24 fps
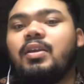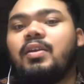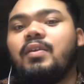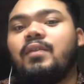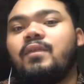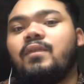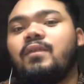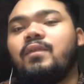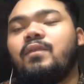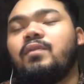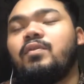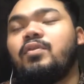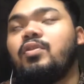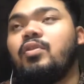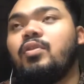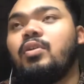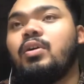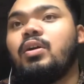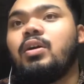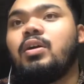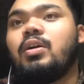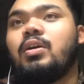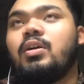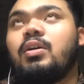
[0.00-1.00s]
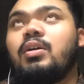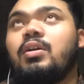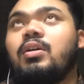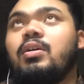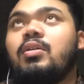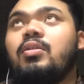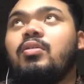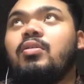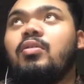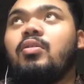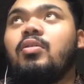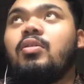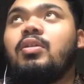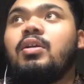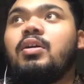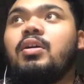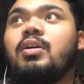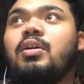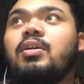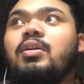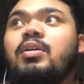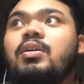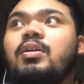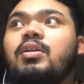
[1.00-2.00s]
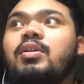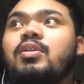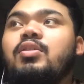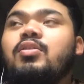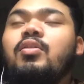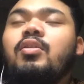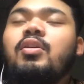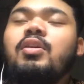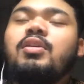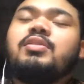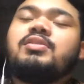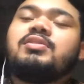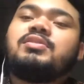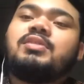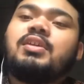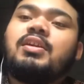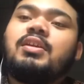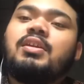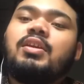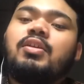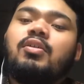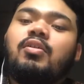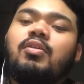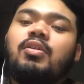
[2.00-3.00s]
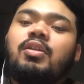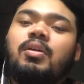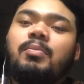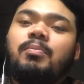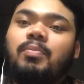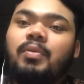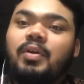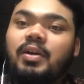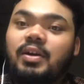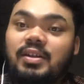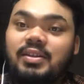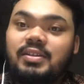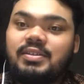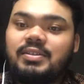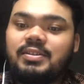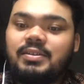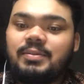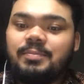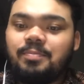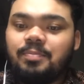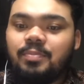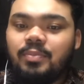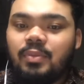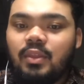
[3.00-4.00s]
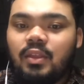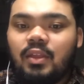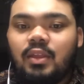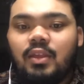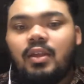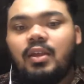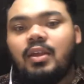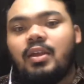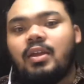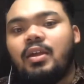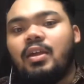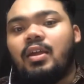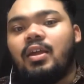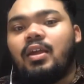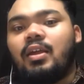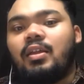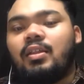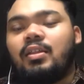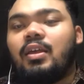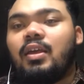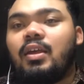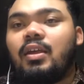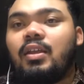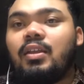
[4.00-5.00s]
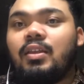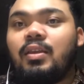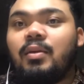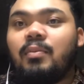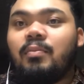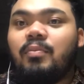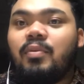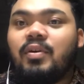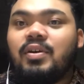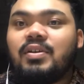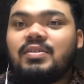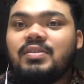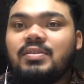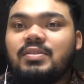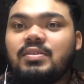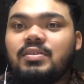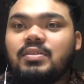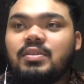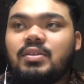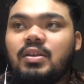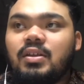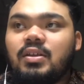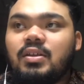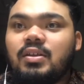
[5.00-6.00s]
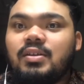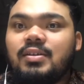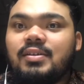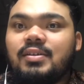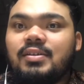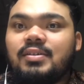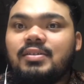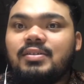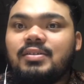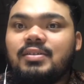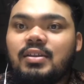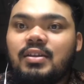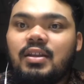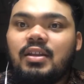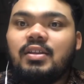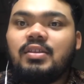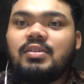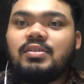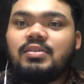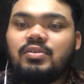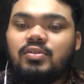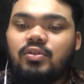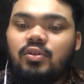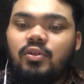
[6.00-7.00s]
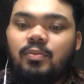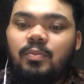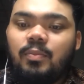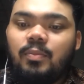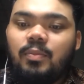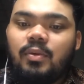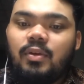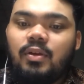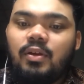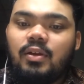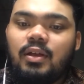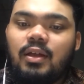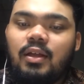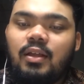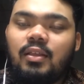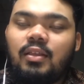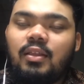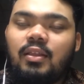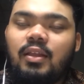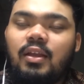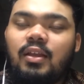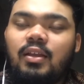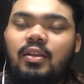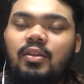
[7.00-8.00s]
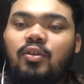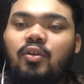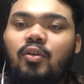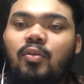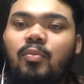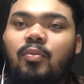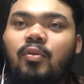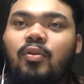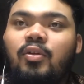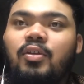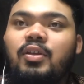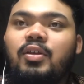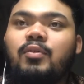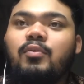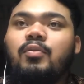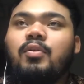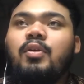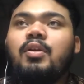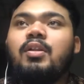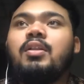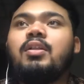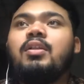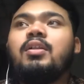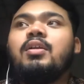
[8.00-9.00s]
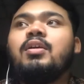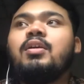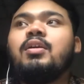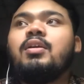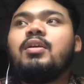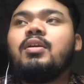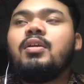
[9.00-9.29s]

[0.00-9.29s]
if you are standing on a bus and then the bus suddenly stop, and then your body will